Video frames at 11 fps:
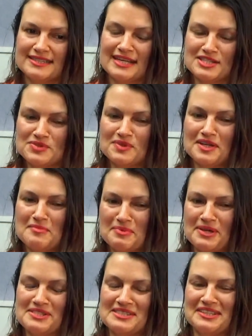that's when I
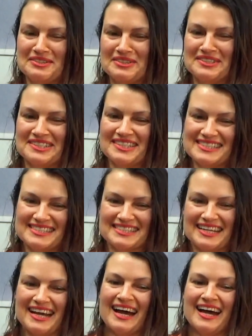personally noticed,
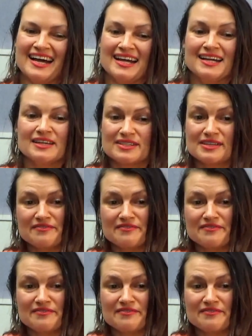because